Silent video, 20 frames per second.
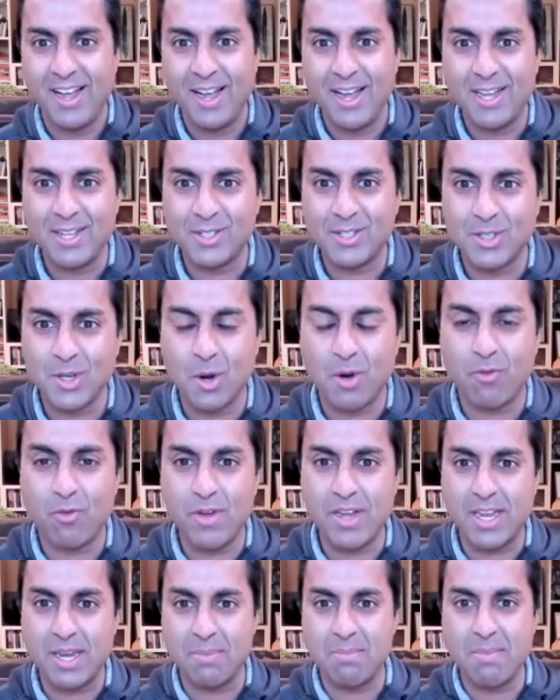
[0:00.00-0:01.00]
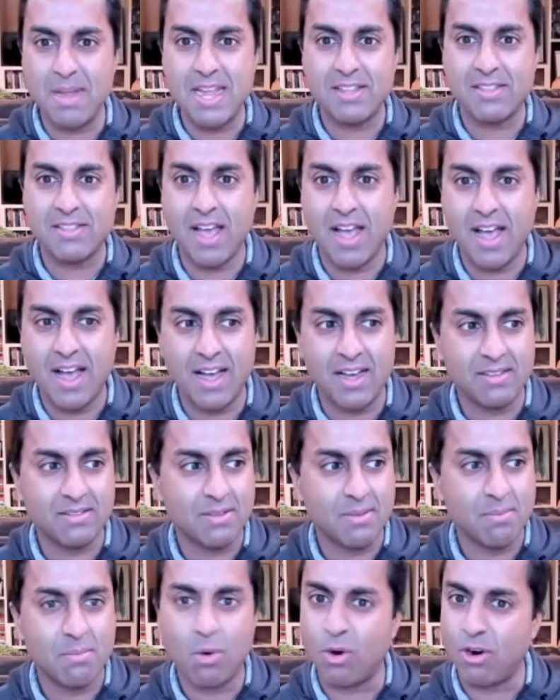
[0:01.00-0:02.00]
And so if we can make that
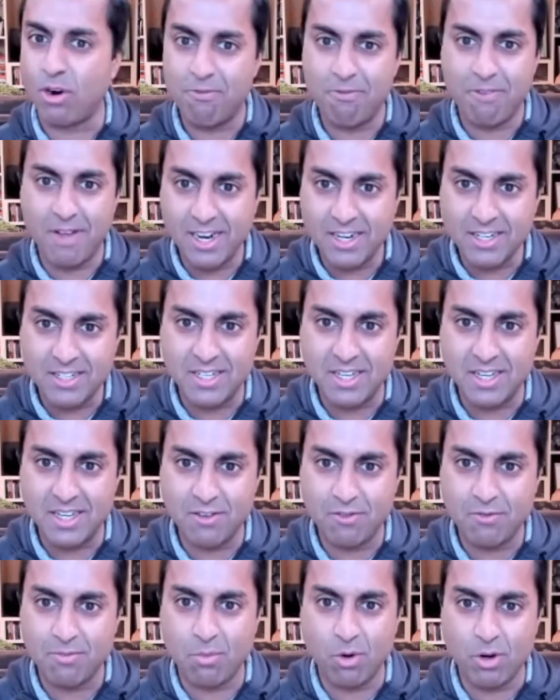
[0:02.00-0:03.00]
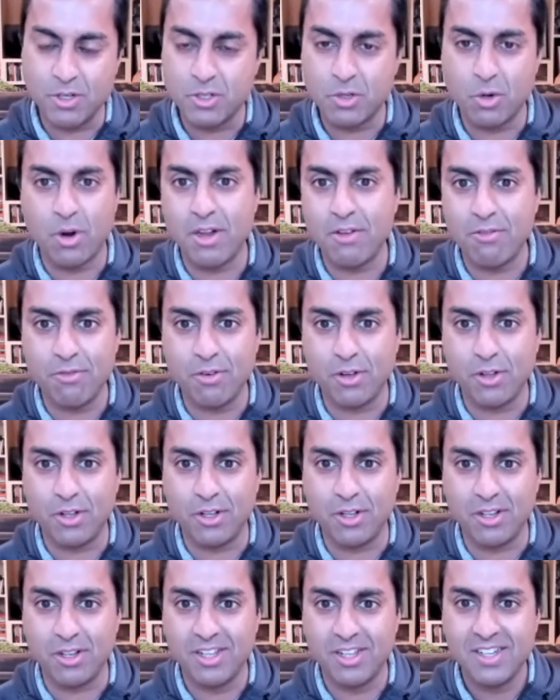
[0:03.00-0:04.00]
more effective, more
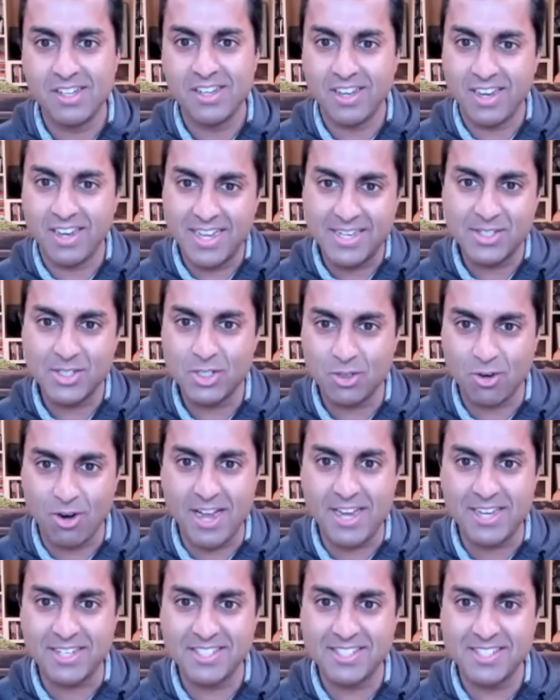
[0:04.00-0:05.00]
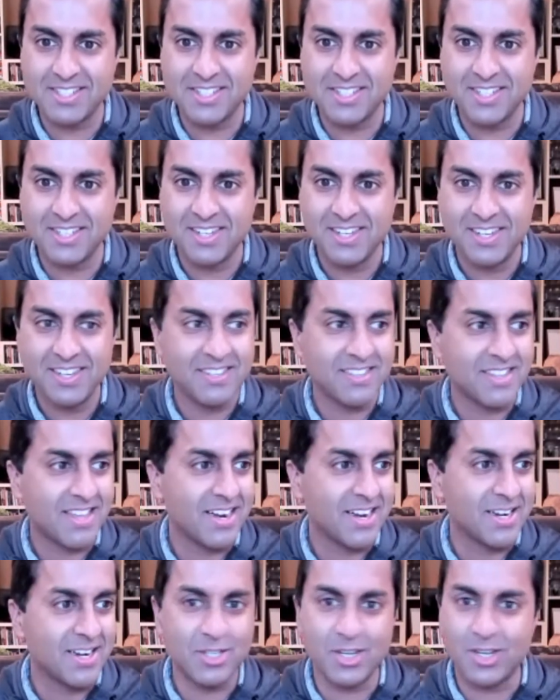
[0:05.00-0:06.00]
joyful, less stressed, then
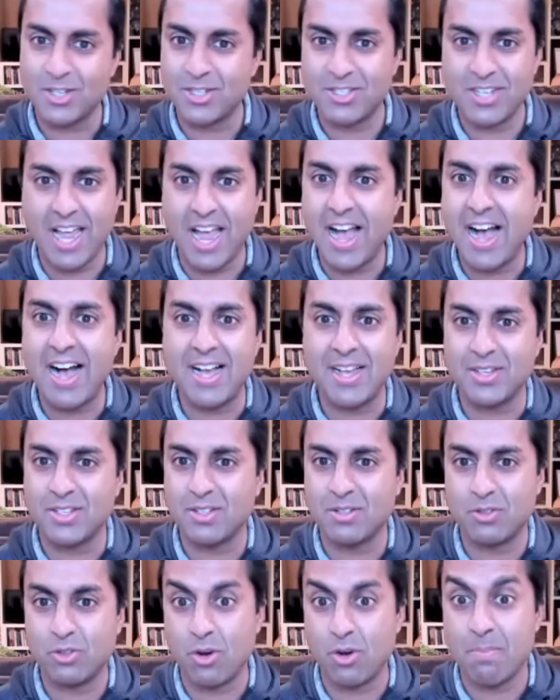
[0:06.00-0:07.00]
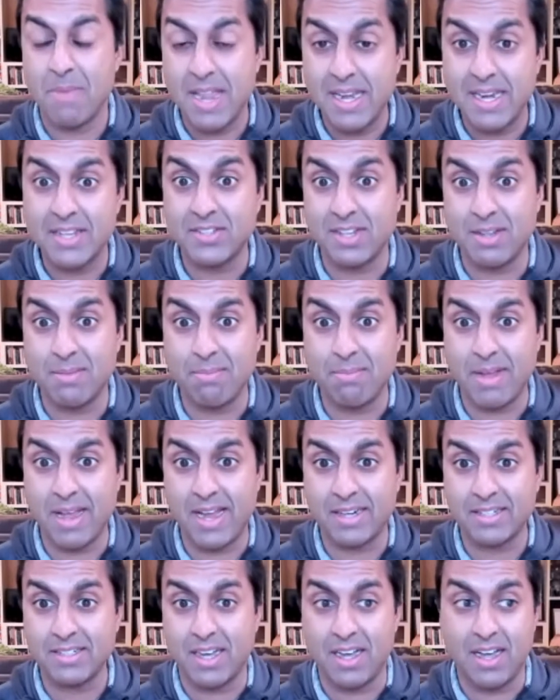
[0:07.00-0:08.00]
it just has tremendous
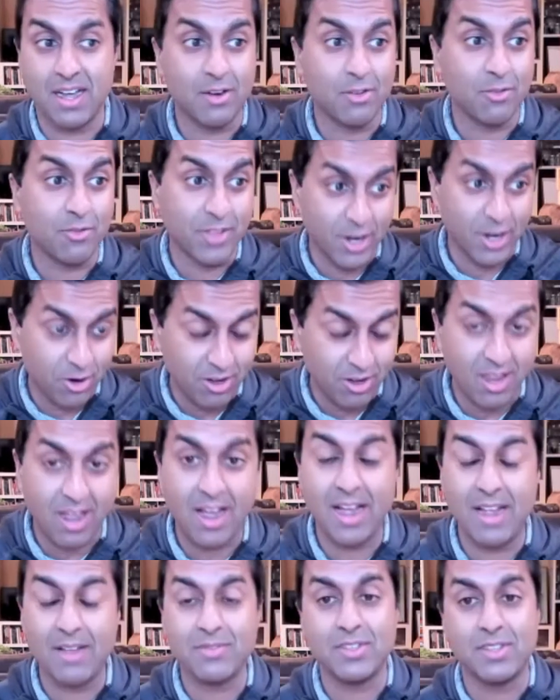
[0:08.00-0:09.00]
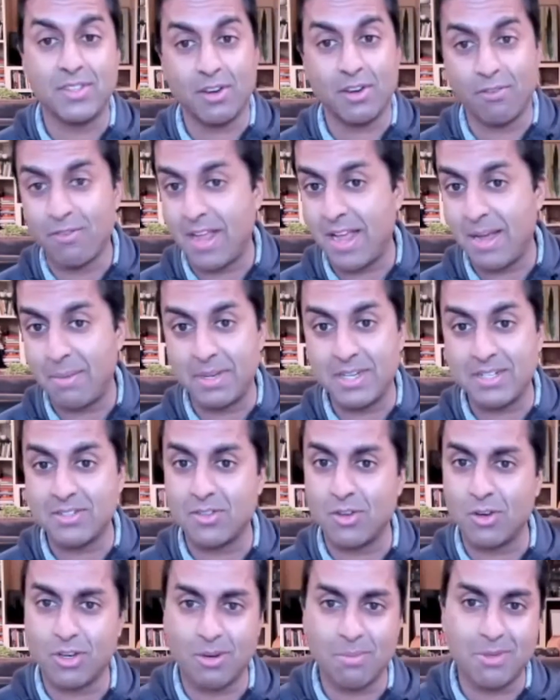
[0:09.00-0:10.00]
impact on their lives and their families and
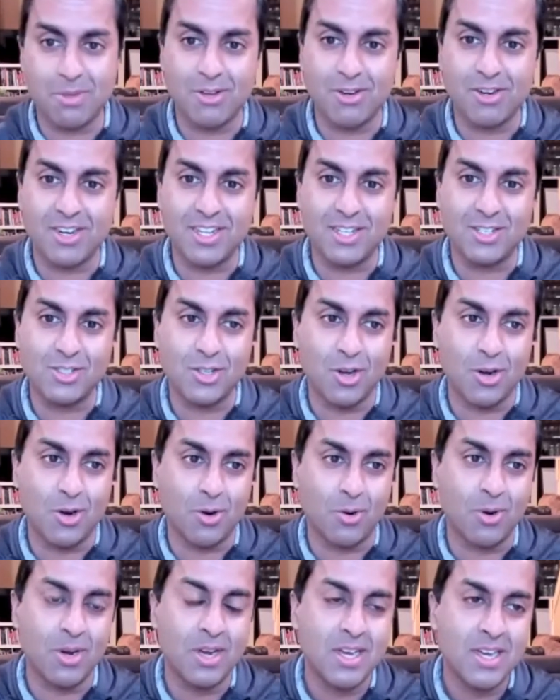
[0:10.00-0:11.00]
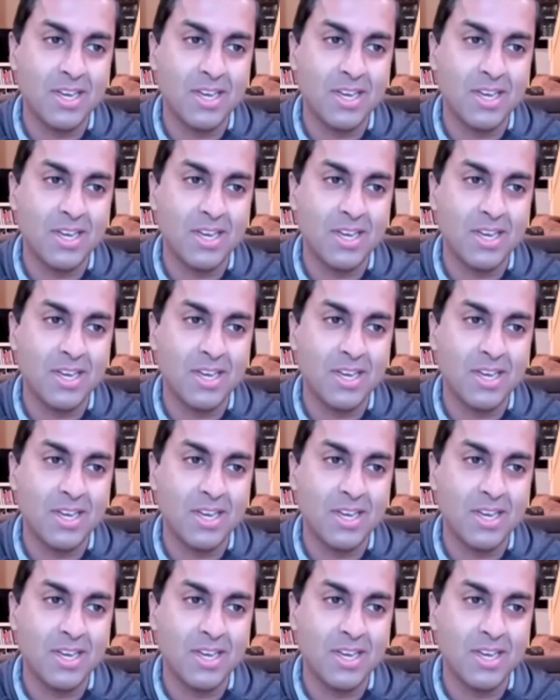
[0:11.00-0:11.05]
their communities. So